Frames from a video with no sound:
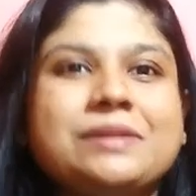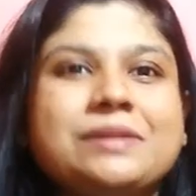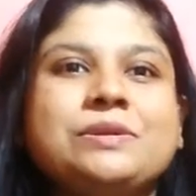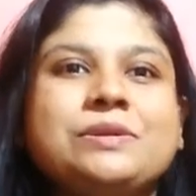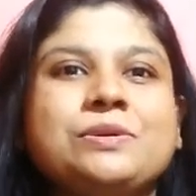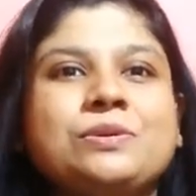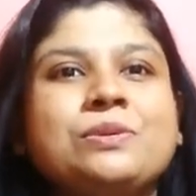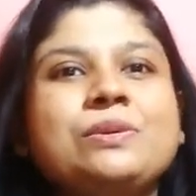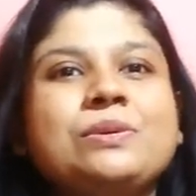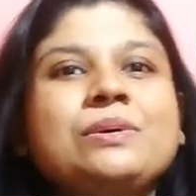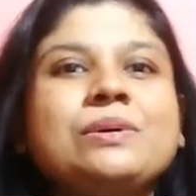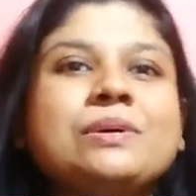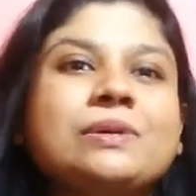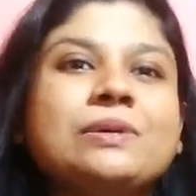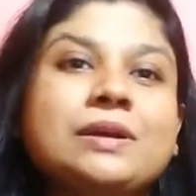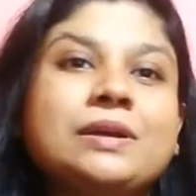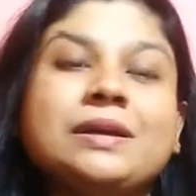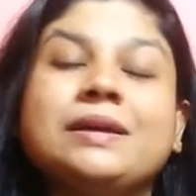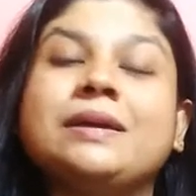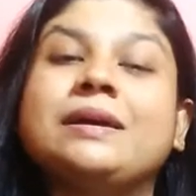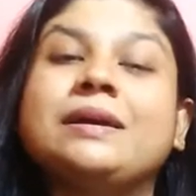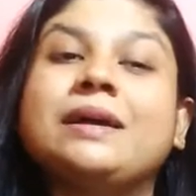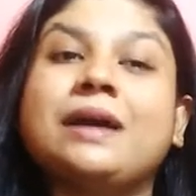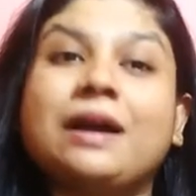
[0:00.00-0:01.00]
do
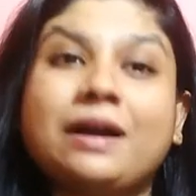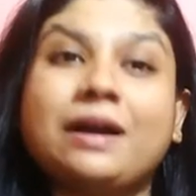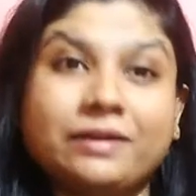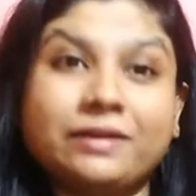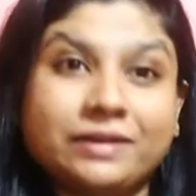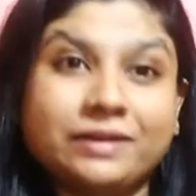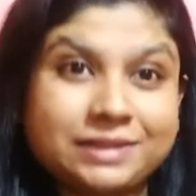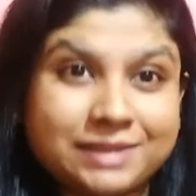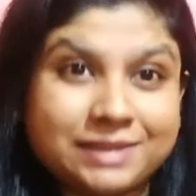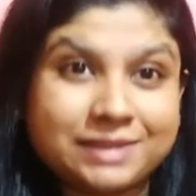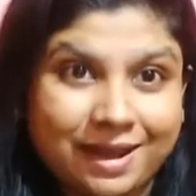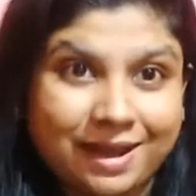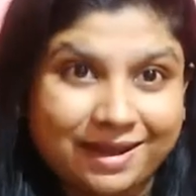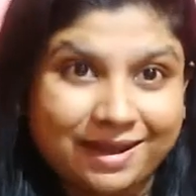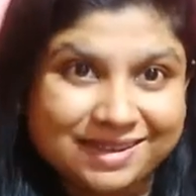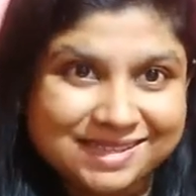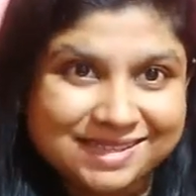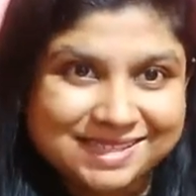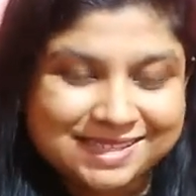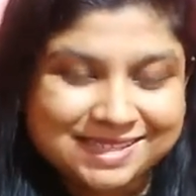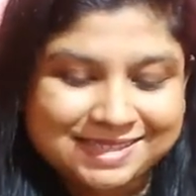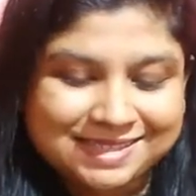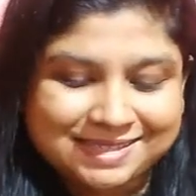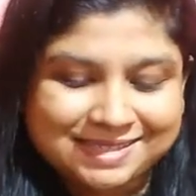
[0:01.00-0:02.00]
our
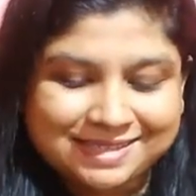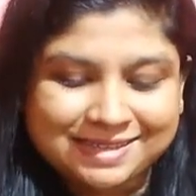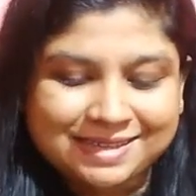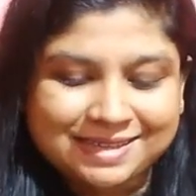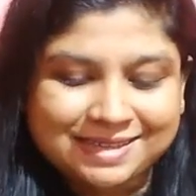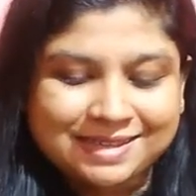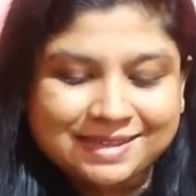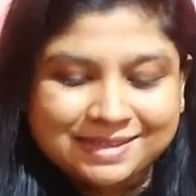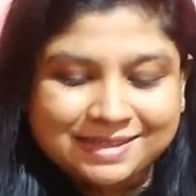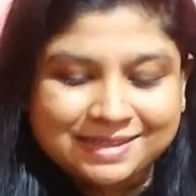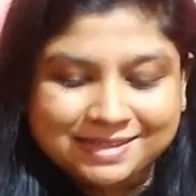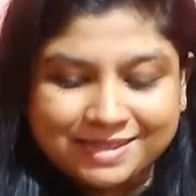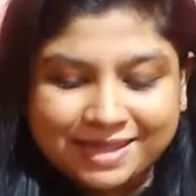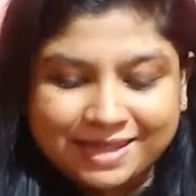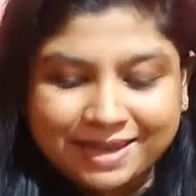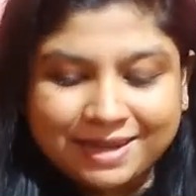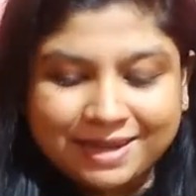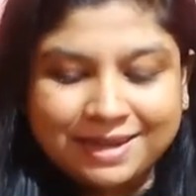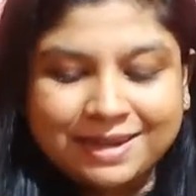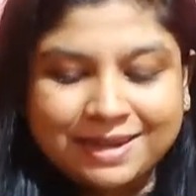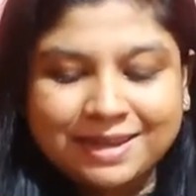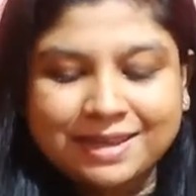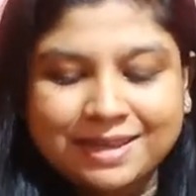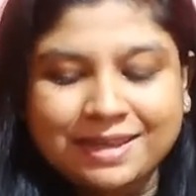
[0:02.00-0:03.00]
tasks.
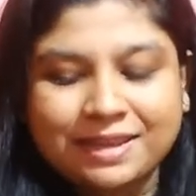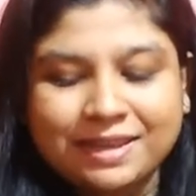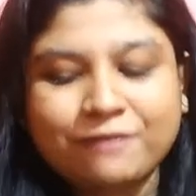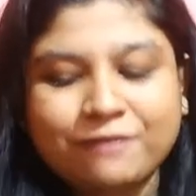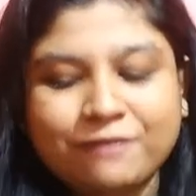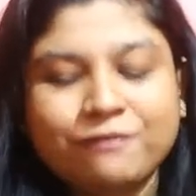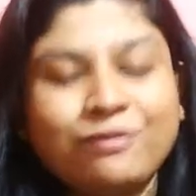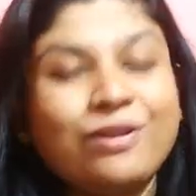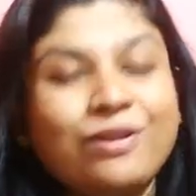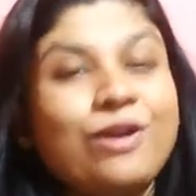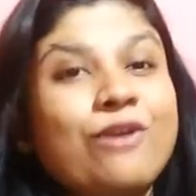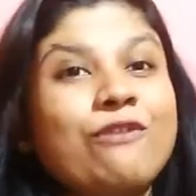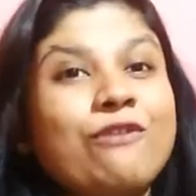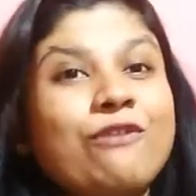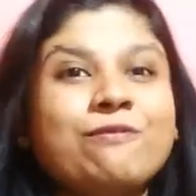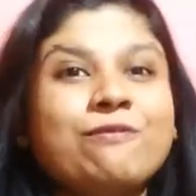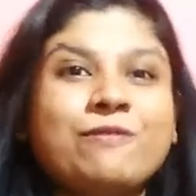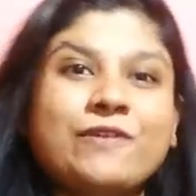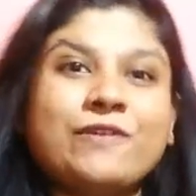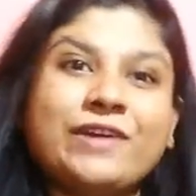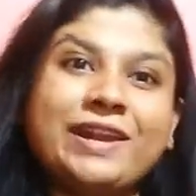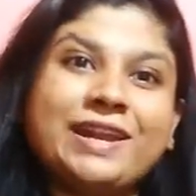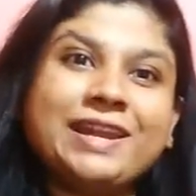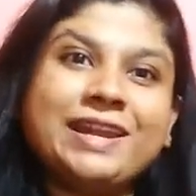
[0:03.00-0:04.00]
Then inflow of
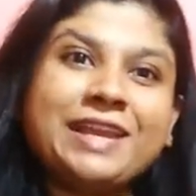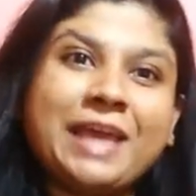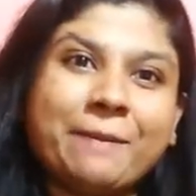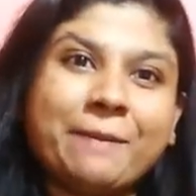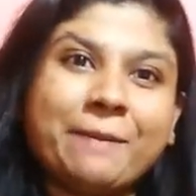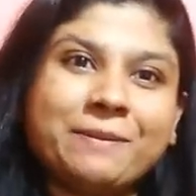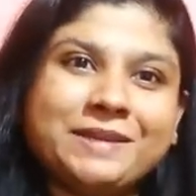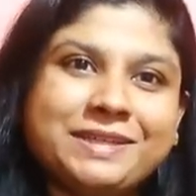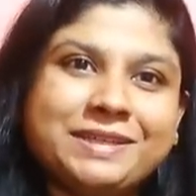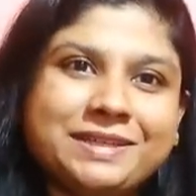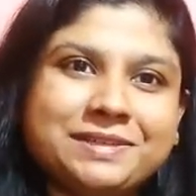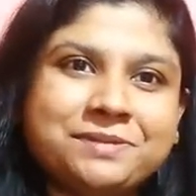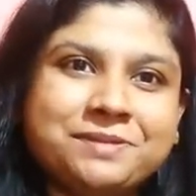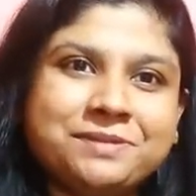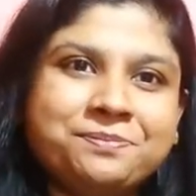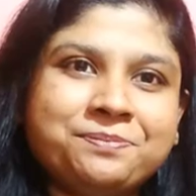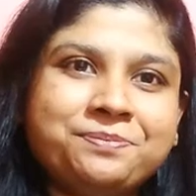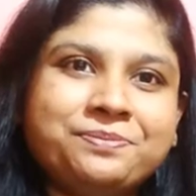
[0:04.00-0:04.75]
foreign capital.